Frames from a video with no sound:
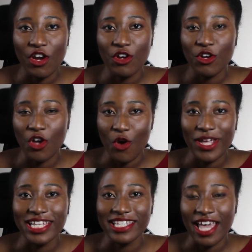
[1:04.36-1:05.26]
are
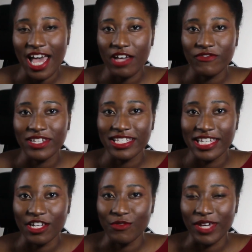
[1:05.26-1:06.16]
going to have to
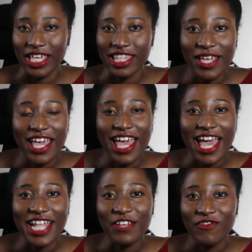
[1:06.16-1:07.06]
deal with.
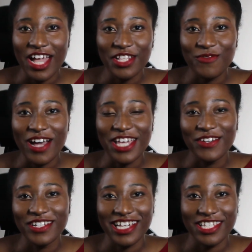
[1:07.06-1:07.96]
And if that's why you
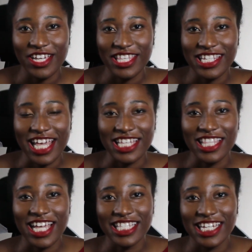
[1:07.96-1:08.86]
clicked on this
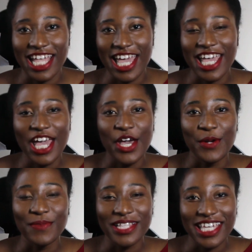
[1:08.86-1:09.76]
headline today,
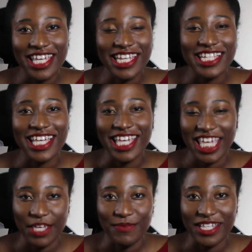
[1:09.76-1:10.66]
please
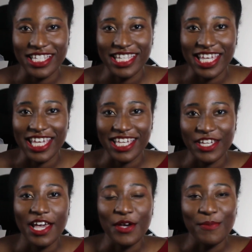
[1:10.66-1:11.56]
keep listening.
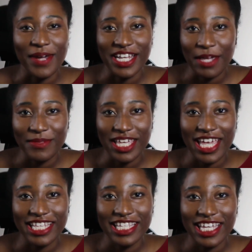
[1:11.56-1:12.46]
My name's
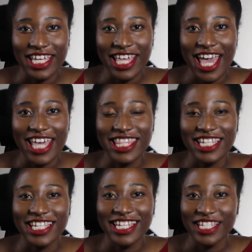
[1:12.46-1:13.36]
KT, and
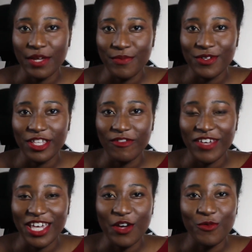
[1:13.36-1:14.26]
this is Simple
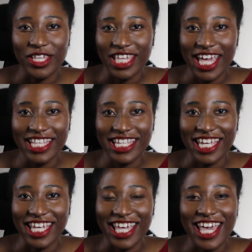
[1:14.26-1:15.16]
Living with
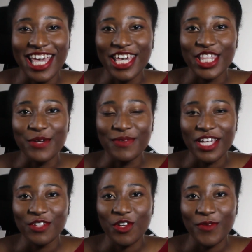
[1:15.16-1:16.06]
KT, the
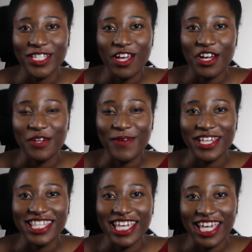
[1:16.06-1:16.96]
place where we talk
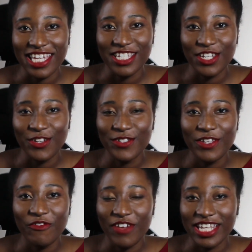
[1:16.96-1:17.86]
about the issues
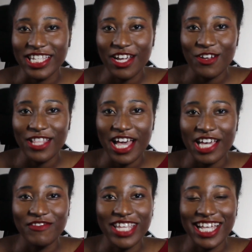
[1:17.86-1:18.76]
facing our
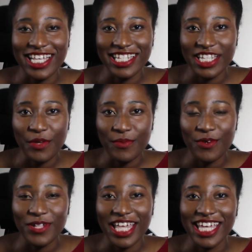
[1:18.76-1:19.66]
lives in a
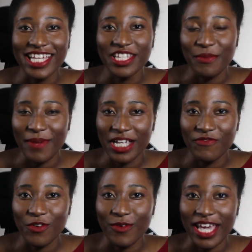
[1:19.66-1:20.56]
simple and
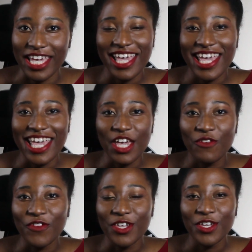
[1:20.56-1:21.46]
mindful way.
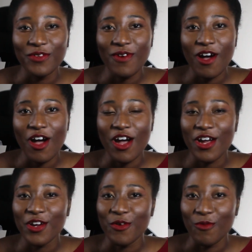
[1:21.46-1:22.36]
If you
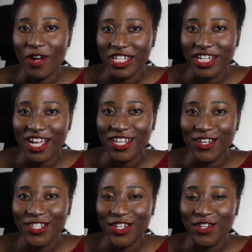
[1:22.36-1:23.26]
are watching on
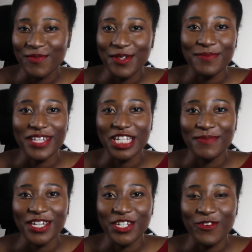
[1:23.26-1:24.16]
YouTube, please
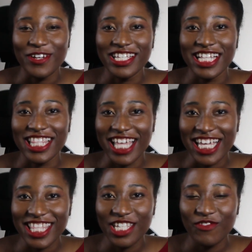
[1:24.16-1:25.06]
be sure to
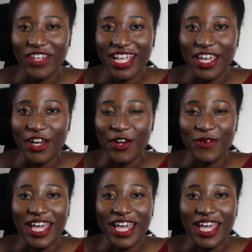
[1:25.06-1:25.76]
like this video